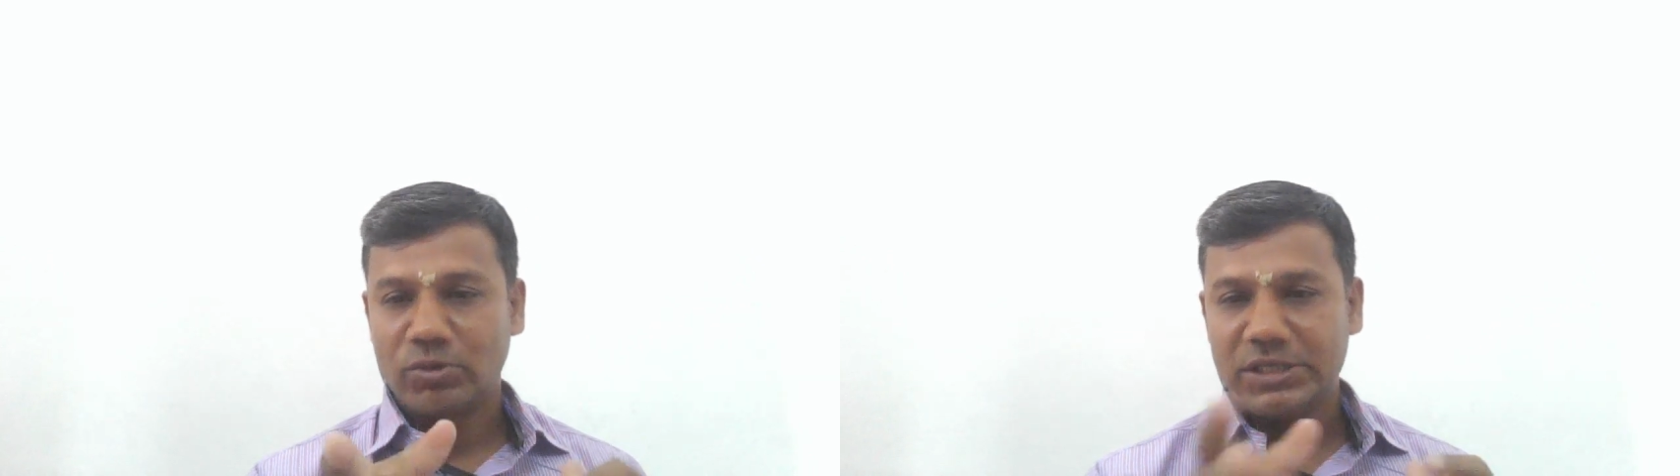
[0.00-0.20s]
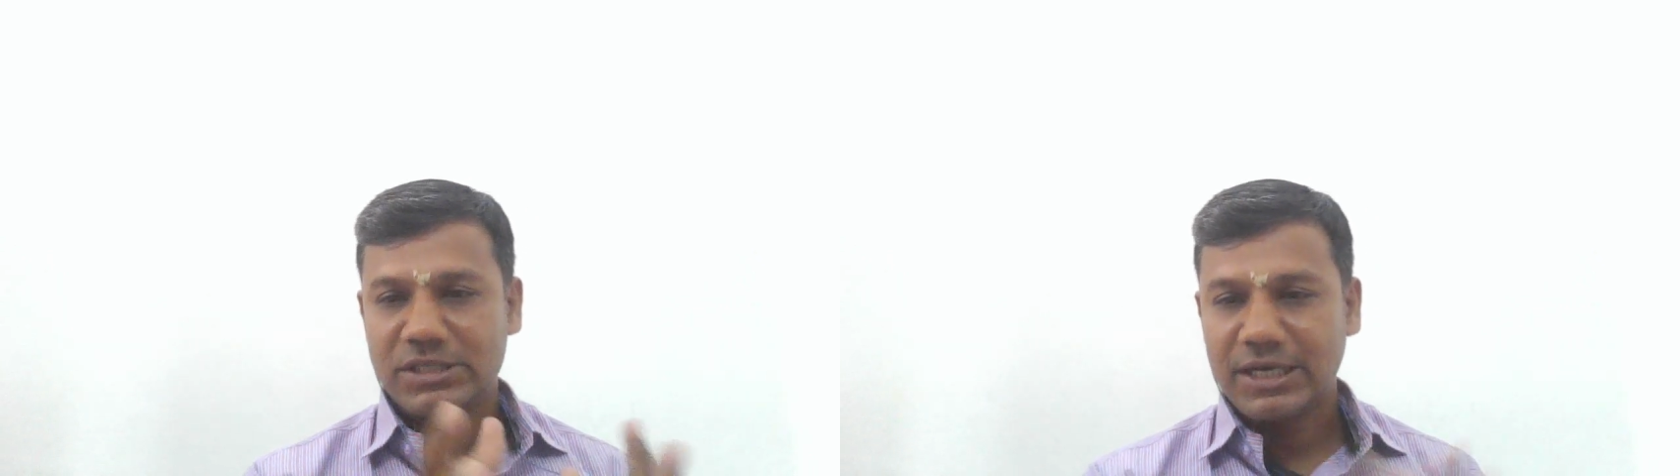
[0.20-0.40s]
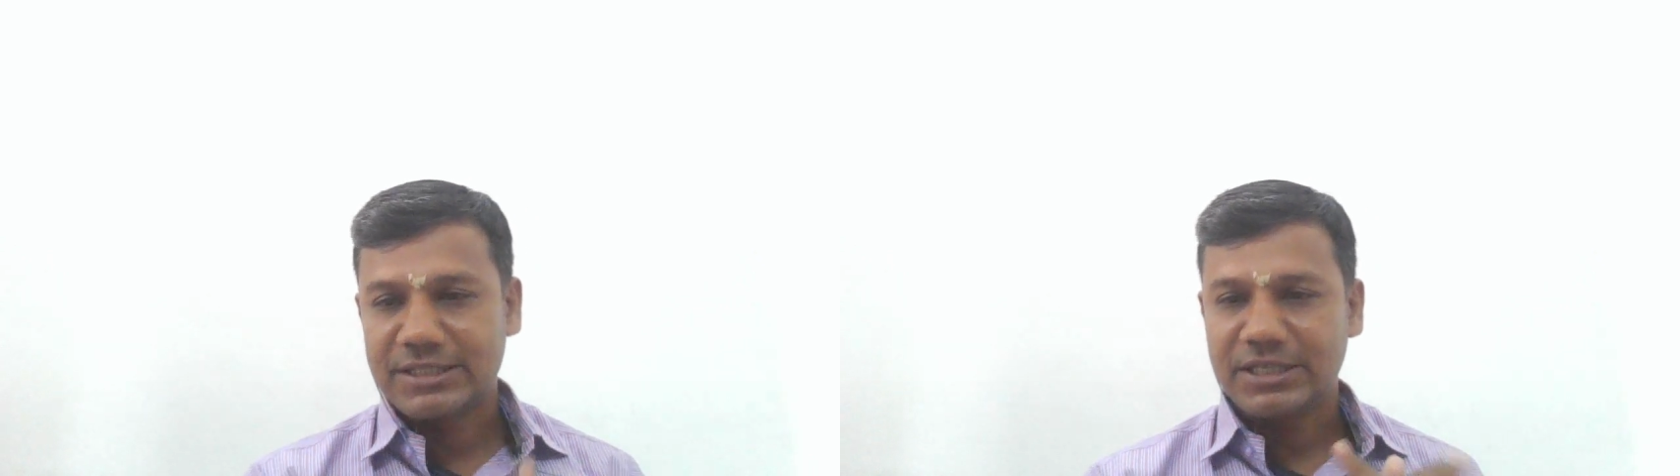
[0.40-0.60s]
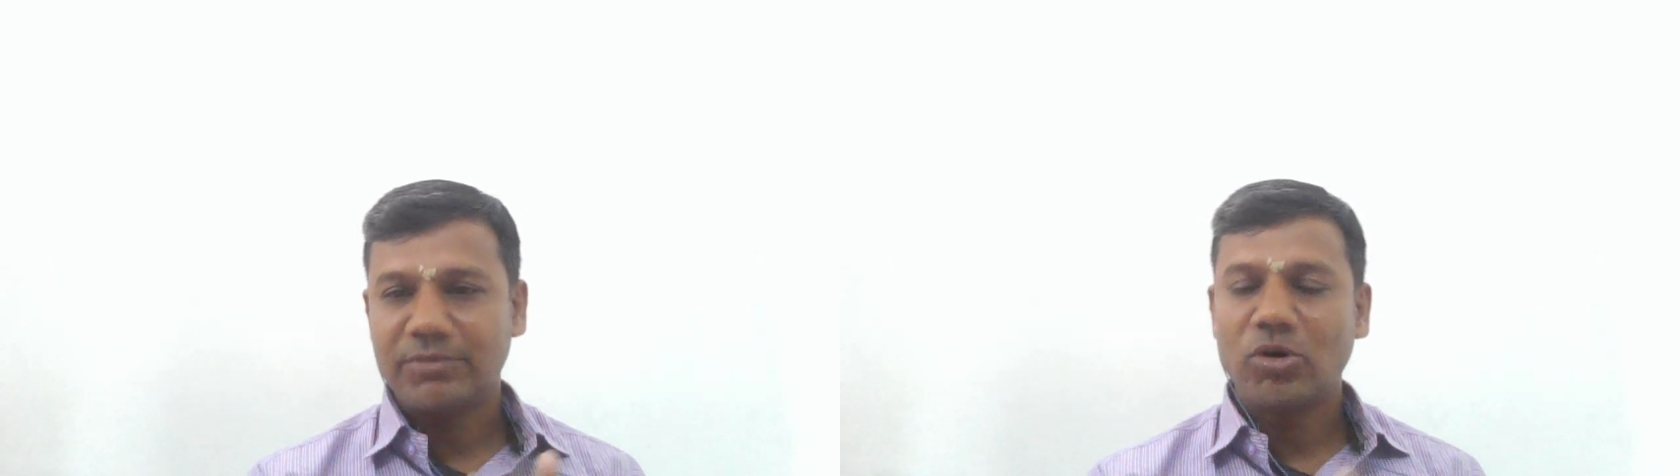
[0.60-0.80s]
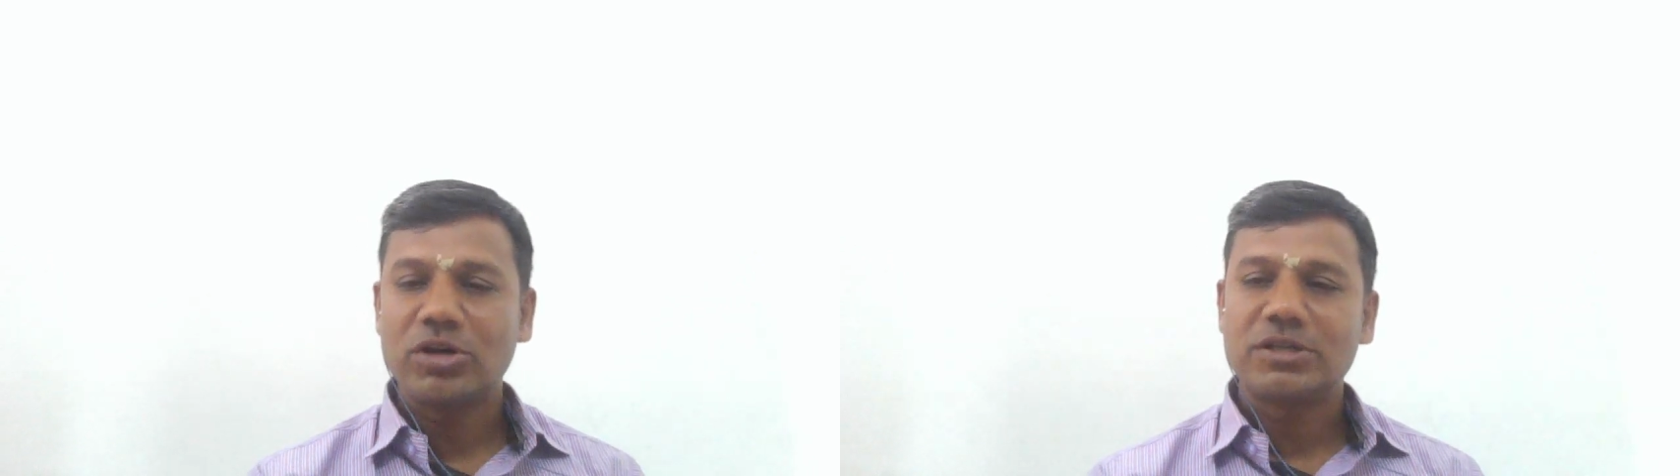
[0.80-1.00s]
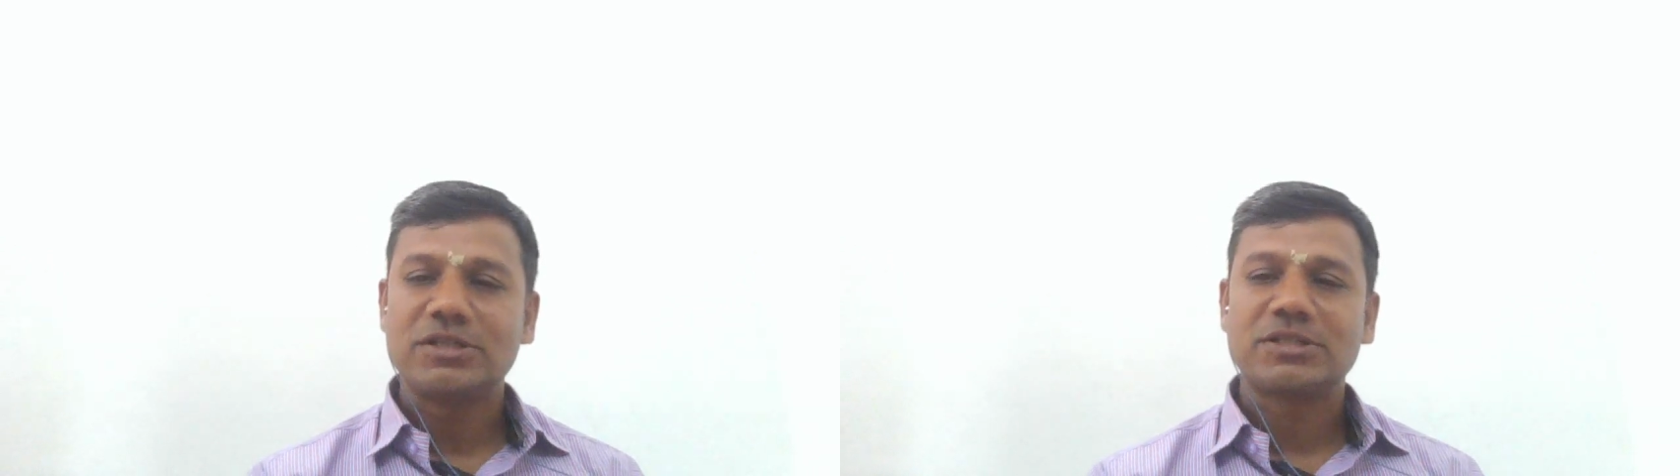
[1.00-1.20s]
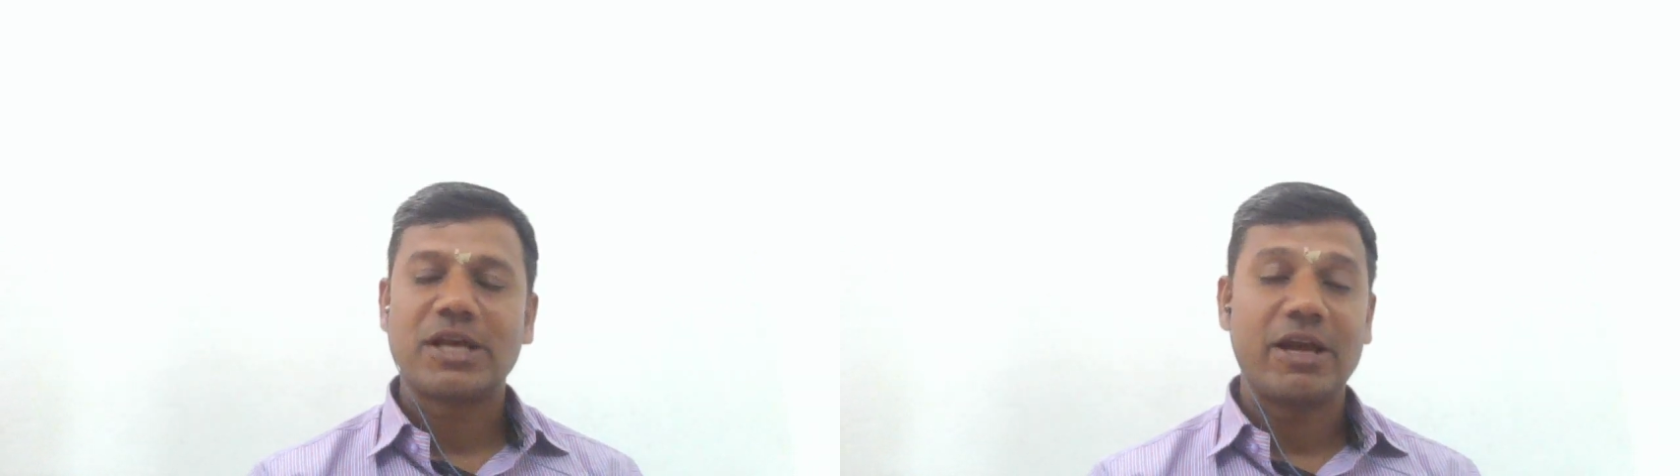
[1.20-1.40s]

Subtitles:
one is electric motors